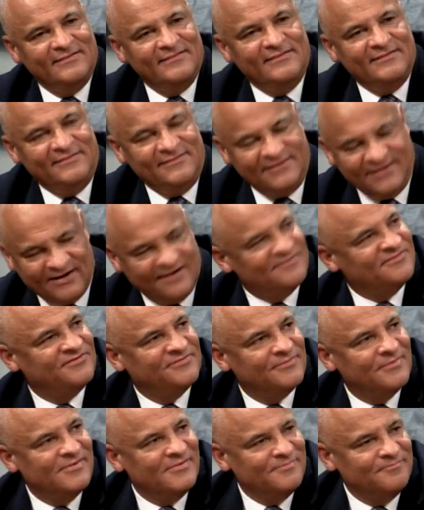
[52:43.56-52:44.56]
Yes,
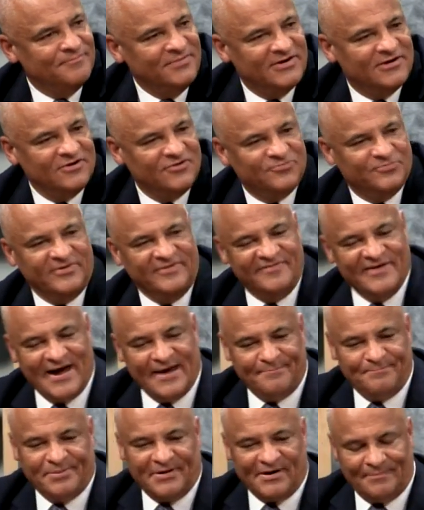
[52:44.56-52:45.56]
because we've had
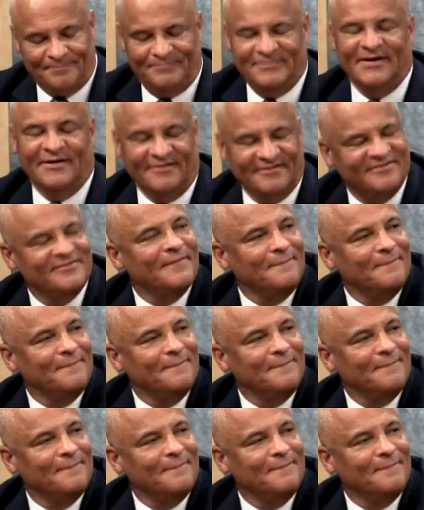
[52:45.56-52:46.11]
yes.